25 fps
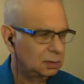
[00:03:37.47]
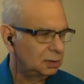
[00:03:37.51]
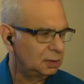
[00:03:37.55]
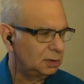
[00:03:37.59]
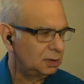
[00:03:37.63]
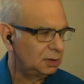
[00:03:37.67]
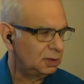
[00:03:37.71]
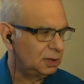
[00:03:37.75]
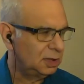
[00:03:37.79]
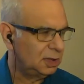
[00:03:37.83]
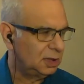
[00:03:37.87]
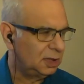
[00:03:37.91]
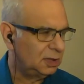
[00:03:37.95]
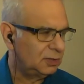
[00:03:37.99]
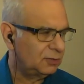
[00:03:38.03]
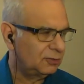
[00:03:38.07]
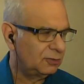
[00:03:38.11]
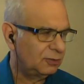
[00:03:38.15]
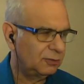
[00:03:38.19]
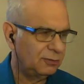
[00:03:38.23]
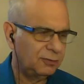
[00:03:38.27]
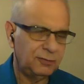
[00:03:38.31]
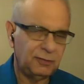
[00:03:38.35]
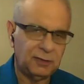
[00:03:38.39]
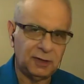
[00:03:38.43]
D is the
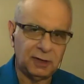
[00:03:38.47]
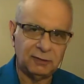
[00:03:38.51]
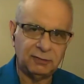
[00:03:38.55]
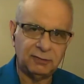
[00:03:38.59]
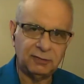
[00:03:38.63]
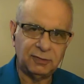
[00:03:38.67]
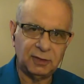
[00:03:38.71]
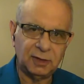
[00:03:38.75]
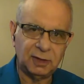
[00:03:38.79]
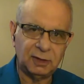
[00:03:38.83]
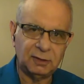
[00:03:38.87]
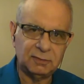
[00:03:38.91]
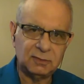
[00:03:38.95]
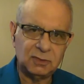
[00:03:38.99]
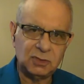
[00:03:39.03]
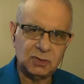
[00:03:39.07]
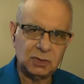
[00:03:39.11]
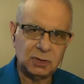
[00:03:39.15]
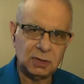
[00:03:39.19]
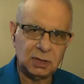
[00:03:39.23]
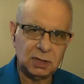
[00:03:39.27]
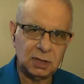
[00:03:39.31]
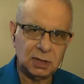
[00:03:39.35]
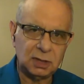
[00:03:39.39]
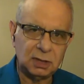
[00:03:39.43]
5th of
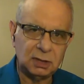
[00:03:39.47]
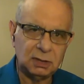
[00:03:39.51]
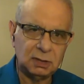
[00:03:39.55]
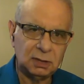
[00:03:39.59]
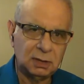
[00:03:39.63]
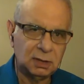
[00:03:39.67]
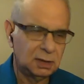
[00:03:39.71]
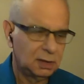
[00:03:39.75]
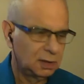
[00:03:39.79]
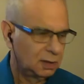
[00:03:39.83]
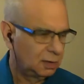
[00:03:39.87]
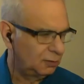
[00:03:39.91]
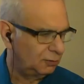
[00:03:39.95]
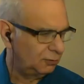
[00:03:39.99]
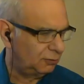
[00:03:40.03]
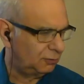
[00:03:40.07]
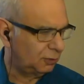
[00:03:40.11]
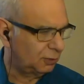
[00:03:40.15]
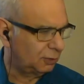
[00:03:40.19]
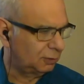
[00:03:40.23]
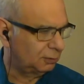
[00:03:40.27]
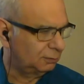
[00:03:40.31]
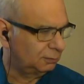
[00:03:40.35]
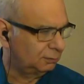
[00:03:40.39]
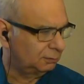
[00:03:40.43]
G.
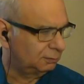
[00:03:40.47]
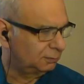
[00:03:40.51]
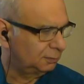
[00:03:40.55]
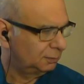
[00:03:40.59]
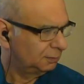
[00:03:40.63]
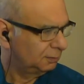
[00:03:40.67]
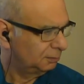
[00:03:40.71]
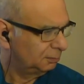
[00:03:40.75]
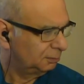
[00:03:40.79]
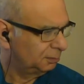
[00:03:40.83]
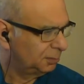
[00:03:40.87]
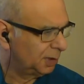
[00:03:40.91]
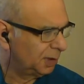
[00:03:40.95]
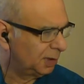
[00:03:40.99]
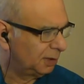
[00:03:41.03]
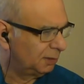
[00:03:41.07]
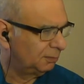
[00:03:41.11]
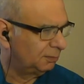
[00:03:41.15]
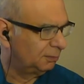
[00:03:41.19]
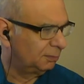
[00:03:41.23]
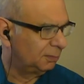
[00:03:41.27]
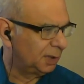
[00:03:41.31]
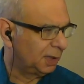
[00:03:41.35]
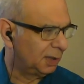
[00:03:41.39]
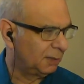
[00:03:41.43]
So,
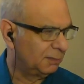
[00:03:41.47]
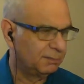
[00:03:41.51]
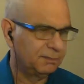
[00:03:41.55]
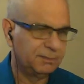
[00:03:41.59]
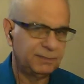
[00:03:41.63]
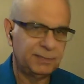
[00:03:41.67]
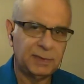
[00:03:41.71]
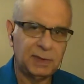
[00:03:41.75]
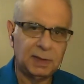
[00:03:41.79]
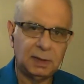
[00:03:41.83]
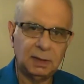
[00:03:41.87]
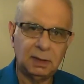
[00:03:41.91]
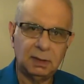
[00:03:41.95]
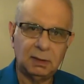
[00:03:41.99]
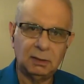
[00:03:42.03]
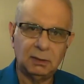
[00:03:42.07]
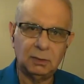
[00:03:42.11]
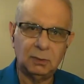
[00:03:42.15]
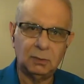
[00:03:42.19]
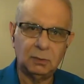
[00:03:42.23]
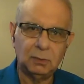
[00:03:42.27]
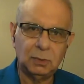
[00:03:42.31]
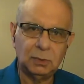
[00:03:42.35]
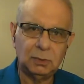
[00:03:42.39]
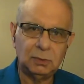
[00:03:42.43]
bum, bum. The
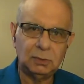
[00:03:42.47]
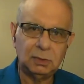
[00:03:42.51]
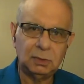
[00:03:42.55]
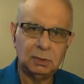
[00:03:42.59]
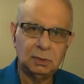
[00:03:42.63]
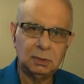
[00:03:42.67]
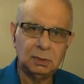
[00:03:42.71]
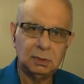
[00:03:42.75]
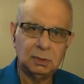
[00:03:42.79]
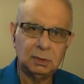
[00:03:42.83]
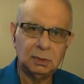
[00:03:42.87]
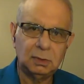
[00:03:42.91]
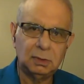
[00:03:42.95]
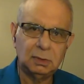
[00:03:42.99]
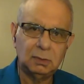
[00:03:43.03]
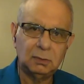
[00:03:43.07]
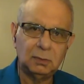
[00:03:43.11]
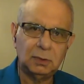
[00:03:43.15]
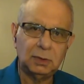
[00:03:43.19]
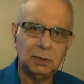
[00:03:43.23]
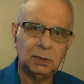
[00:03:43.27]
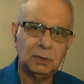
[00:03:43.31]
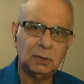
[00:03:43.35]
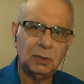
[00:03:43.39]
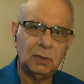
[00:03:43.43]
root,
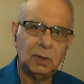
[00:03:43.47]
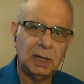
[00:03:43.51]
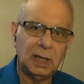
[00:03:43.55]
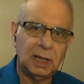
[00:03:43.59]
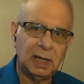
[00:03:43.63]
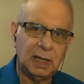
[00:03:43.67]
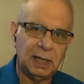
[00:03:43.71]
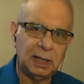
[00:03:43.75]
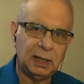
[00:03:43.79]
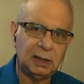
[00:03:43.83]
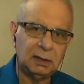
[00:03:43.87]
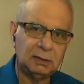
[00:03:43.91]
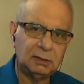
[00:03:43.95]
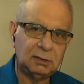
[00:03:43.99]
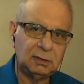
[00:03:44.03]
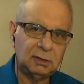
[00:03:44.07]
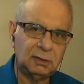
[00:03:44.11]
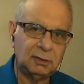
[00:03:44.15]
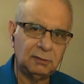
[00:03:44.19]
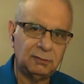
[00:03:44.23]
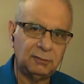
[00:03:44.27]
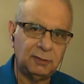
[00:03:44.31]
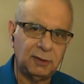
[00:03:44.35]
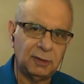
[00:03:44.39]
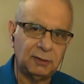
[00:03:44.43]
we go higher to the
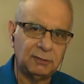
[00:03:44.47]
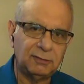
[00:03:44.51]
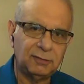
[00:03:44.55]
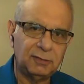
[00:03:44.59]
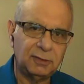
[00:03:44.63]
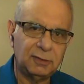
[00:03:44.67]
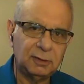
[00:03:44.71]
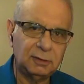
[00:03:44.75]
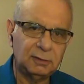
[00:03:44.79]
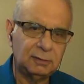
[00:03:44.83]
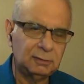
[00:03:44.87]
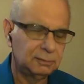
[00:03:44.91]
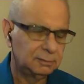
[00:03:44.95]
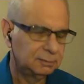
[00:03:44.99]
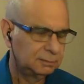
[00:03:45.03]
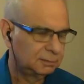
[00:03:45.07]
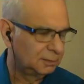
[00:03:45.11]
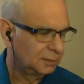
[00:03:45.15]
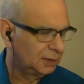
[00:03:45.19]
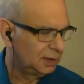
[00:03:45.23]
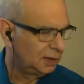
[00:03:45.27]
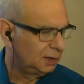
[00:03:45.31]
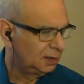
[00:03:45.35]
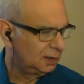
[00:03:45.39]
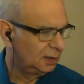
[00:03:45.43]
5th.
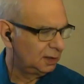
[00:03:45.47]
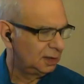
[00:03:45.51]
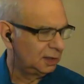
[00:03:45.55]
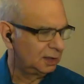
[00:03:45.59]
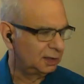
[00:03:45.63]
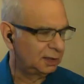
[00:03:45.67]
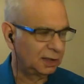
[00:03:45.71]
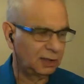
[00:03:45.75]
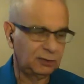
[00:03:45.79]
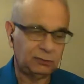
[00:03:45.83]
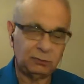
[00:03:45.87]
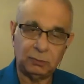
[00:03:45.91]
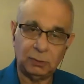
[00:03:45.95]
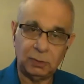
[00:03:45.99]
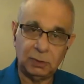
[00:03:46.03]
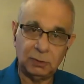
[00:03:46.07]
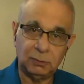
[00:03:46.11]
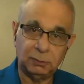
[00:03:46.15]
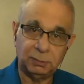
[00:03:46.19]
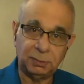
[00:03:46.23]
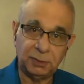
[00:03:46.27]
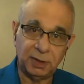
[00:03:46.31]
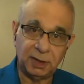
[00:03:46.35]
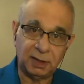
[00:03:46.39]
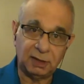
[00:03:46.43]
Unless we were
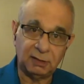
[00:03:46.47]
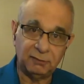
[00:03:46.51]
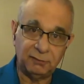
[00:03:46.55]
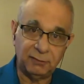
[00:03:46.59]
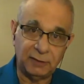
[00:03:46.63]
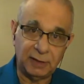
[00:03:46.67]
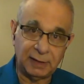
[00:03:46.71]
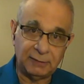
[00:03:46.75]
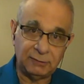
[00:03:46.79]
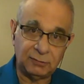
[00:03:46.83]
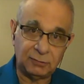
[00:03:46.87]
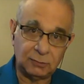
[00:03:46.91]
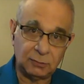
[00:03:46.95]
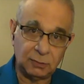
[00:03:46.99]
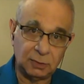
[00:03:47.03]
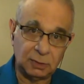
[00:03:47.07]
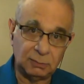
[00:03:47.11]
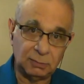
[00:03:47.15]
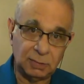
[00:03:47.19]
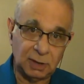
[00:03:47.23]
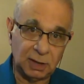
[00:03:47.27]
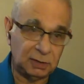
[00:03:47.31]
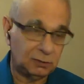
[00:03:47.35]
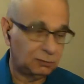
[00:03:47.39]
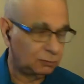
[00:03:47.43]
playing a 5-string
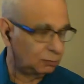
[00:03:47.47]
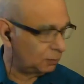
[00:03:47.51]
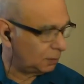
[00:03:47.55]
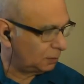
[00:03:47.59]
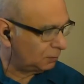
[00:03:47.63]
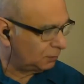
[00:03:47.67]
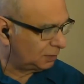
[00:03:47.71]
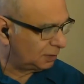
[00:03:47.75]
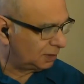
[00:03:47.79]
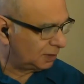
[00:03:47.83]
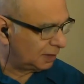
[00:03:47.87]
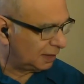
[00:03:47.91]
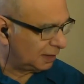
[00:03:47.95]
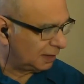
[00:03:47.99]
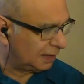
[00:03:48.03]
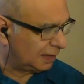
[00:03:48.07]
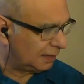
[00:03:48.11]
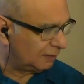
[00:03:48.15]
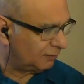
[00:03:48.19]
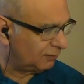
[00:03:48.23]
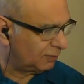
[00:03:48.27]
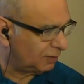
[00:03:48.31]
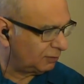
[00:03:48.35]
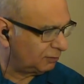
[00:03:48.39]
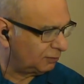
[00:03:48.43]
bass, we would not
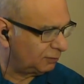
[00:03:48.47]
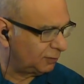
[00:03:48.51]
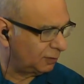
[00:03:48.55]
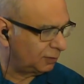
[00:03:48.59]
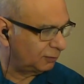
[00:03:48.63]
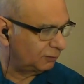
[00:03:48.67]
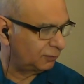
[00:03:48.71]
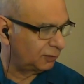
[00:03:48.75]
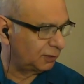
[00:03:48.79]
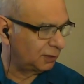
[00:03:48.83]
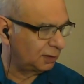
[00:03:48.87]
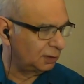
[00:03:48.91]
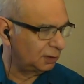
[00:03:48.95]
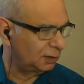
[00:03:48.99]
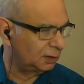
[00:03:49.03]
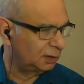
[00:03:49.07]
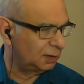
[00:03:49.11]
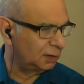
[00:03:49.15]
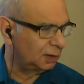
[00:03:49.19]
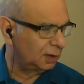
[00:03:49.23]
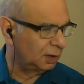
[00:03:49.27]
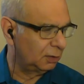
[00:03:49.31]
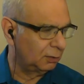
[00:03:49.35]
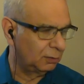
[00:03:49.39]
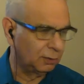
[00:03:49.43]
have a 5th
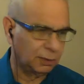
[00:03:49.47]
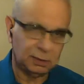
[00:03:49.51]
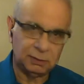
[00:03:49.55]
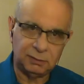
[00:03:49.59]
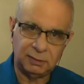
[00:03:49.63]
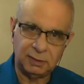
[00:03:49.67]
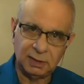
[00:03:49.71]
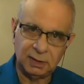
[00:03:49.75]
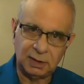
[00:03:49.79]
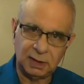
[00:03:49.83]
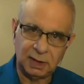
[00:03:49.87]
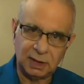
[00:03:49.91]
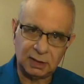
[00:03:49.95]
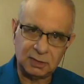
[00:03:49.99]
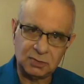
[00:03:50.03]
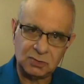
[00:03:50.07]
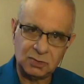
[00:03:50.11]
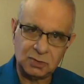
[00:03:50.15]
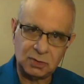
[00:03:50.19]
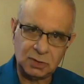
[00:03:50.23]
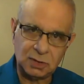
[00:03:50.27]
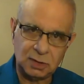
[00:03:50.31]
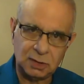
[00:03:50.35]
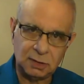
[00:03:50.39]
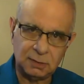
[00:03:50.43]
lower than that
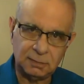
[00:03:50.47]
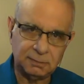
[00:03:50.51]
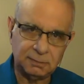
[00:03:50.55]
G.